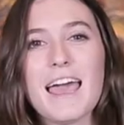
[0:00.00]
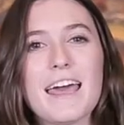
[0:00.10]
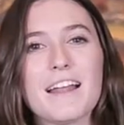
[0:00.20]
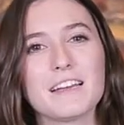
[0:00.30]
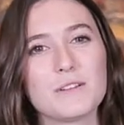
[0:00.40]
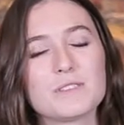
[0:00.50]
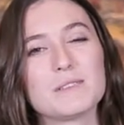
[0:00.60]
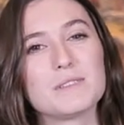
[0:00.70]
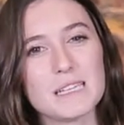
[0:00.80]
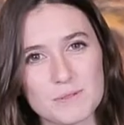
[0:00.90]
and I'll end with
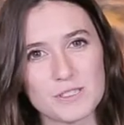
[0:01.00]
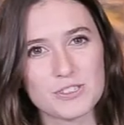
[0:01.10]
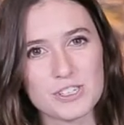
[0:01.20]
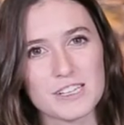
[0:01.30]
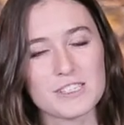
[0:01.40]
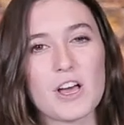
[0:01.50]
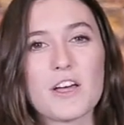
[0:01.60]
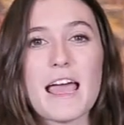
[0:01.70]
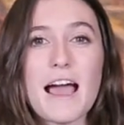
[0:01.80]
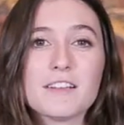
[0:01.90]
some tips and tricks
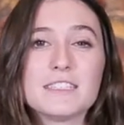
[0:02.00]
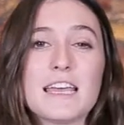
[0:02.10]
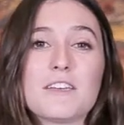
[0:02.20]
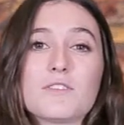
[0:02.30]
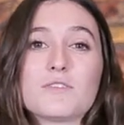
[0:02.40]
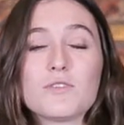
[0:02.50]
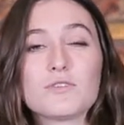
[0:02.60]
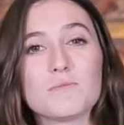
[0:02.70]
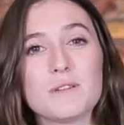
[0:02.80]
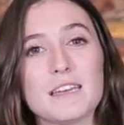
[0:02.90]
on how to take your
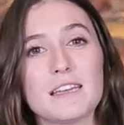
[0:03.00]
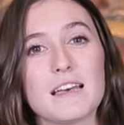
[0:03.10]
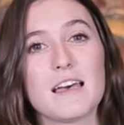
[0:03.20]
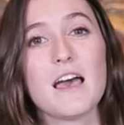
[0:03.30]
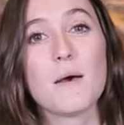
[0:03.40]
social media